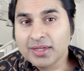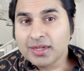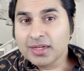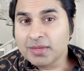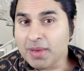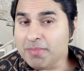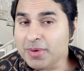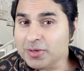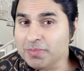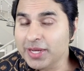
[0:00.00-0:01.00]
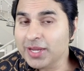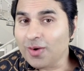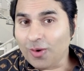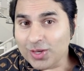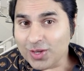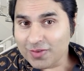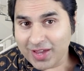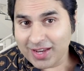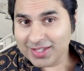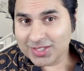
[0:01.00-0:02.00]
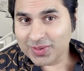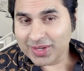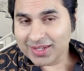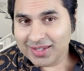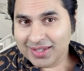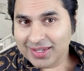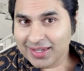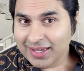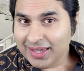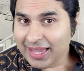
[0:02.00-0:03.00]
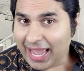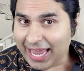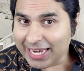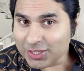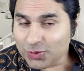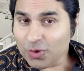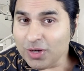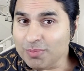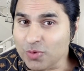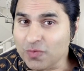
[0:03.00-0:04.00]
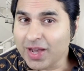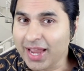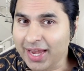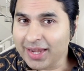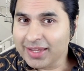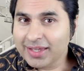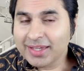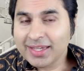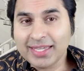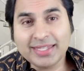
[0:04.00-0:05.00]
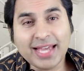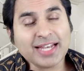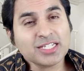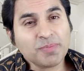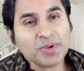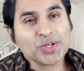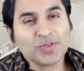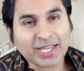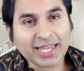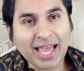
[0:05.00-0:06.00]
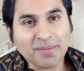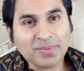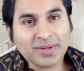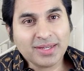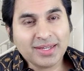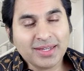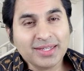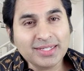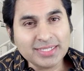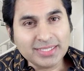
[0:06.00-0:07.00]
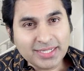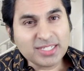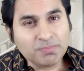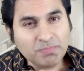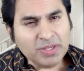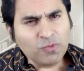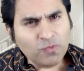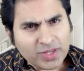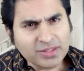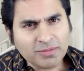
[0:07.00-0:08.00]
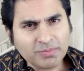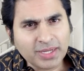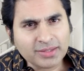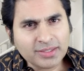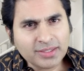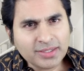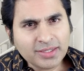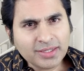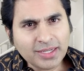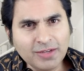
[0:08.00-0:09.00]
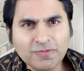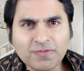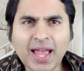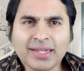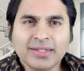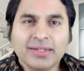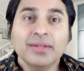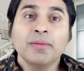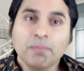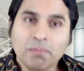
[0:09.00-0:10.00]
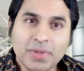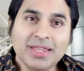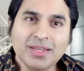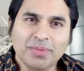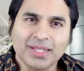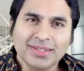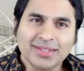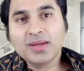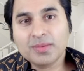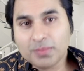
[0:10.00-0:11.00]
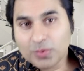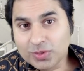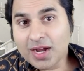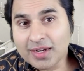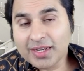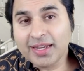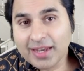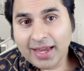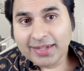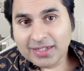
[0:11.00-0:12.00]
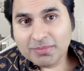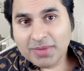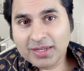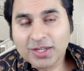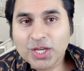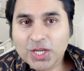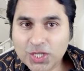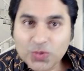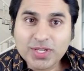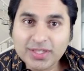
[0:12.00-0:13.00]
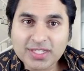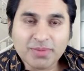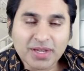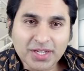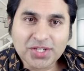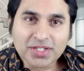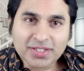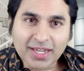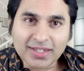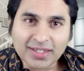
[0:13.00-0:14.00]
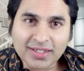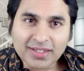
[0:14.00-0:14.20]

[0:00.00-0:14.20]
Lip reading: Remember to bring all your awareness to it. And don't move ahead in the anticipation of the gap. Just be with the breath. In fact, be the breath. Buddha attained enlightenment using this meditation technique.